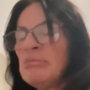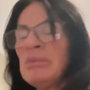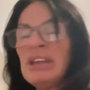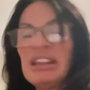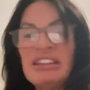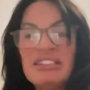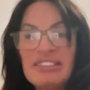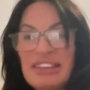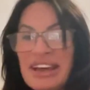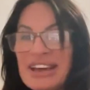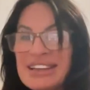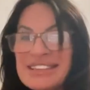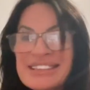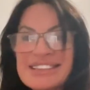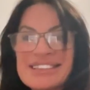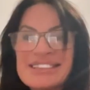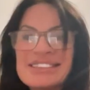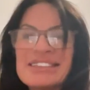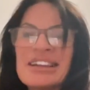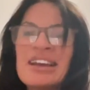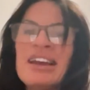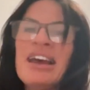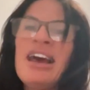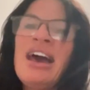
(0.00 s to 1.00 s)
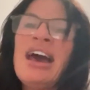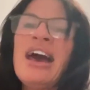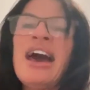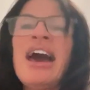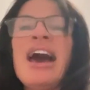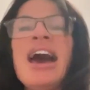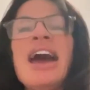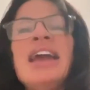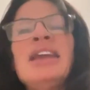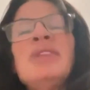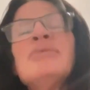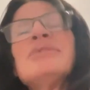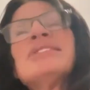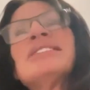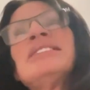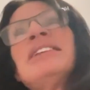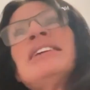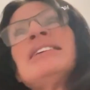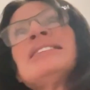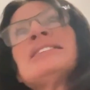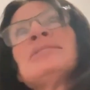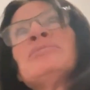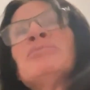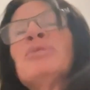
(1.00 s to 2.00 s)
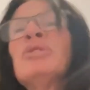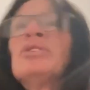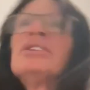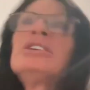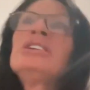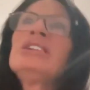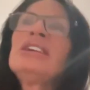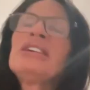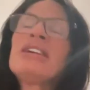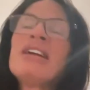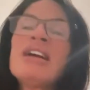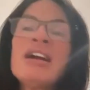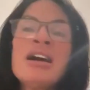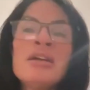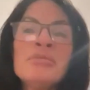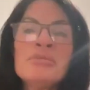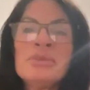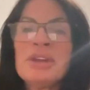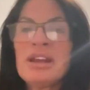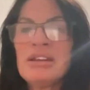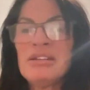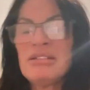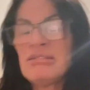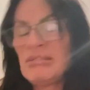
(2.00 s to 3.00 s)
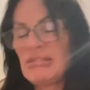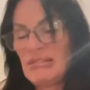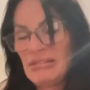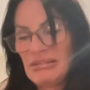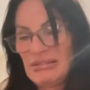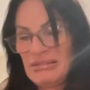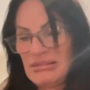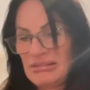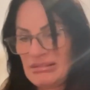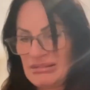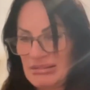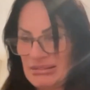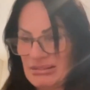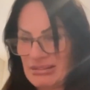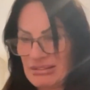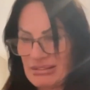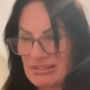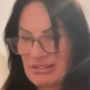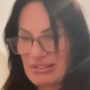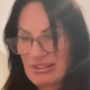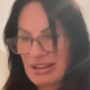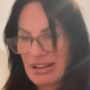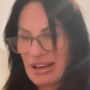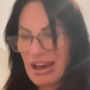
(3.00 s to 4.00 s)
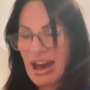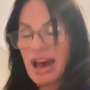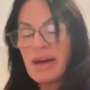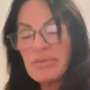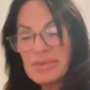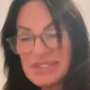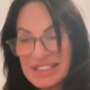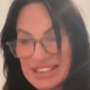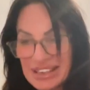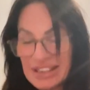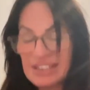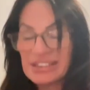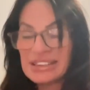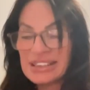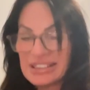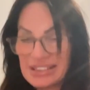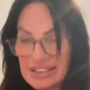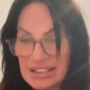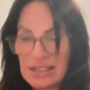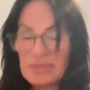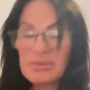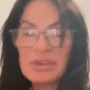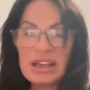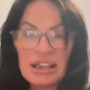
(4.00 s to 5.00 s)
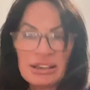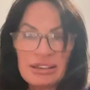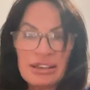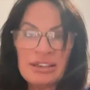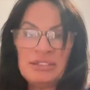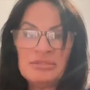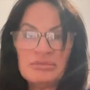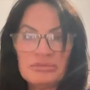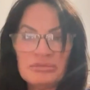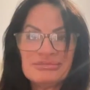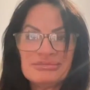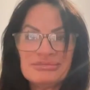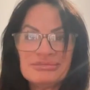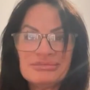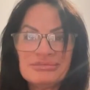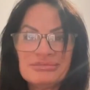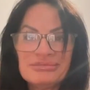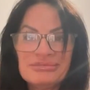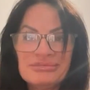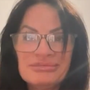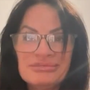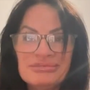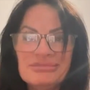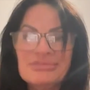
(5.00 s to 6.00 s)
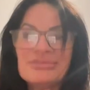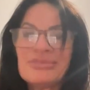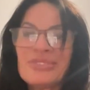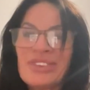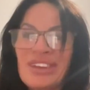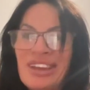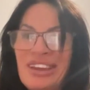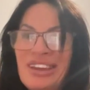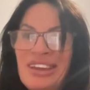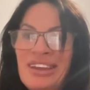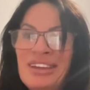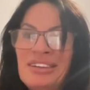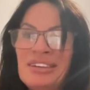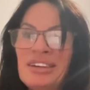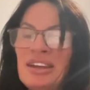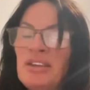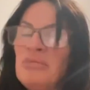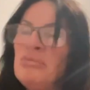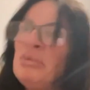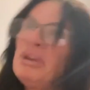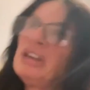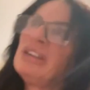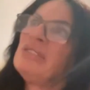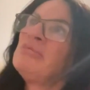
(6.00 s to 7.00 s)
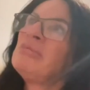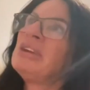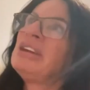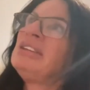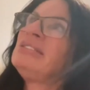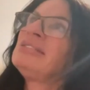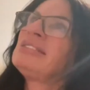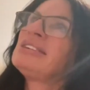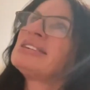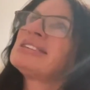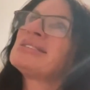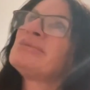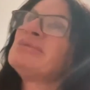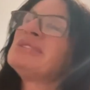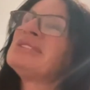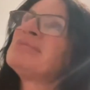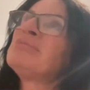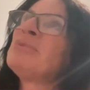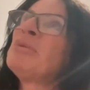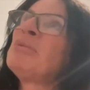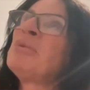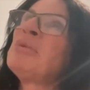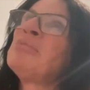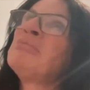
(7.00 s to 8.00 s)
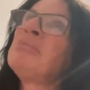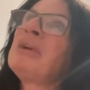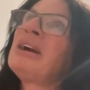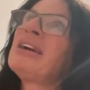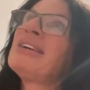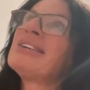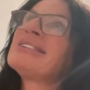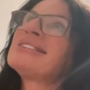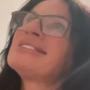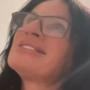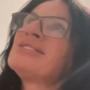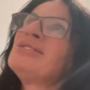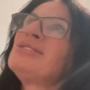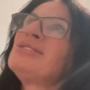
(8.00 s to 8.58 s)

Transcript: But this, and it was the next morning I got up. Now, I was scared to sleep that night. Okay, now bear in mind this was my mum passed